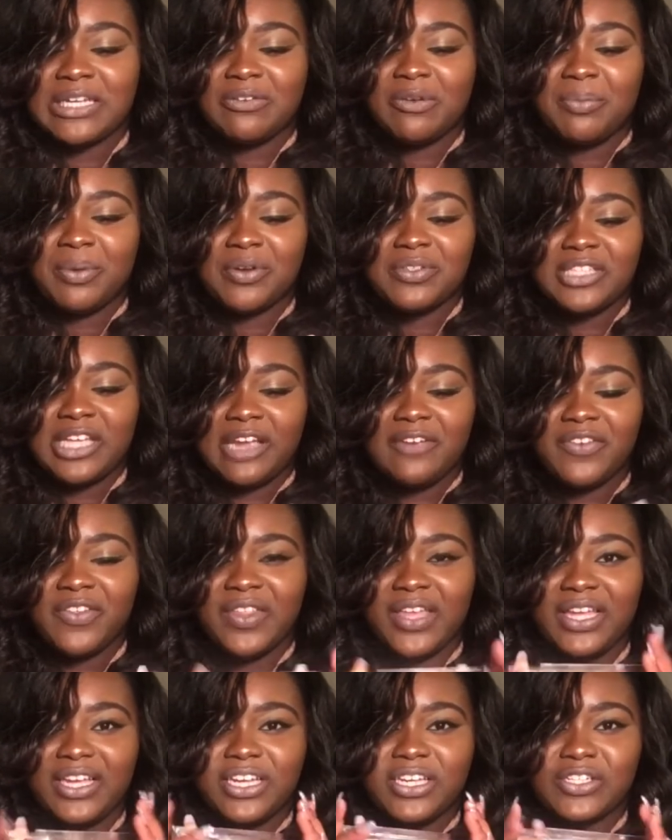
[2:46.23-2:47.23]
I will post
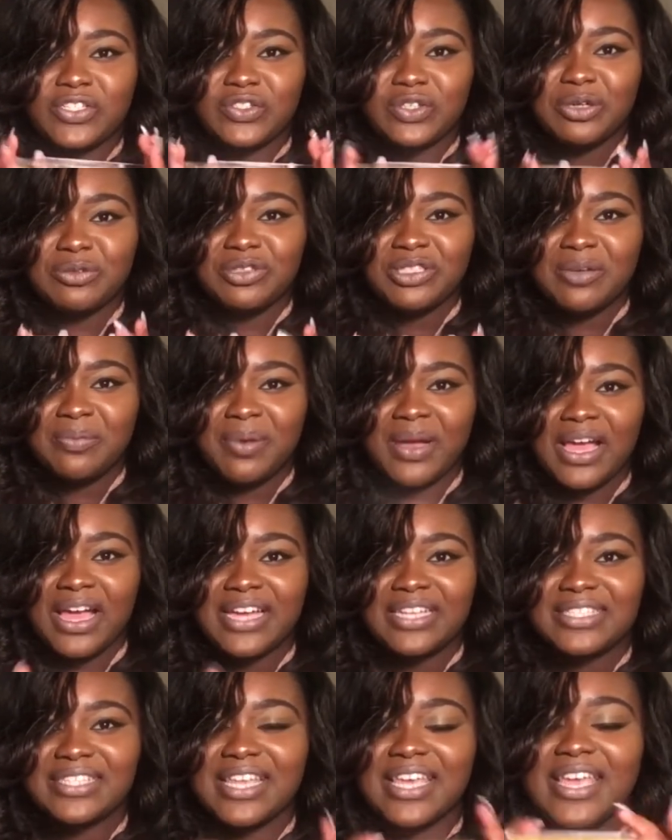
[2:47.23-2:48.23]
everything in the description
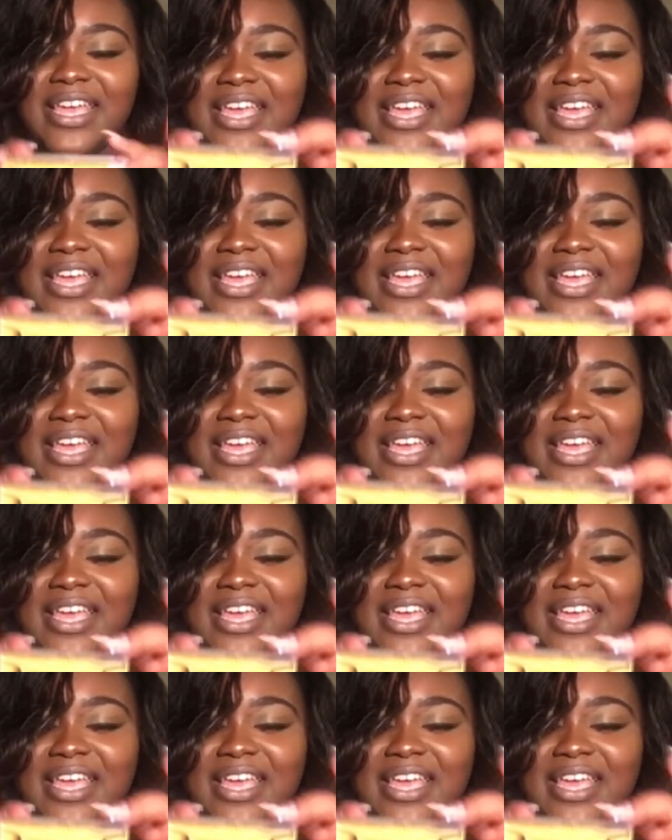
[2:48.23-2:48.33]
box.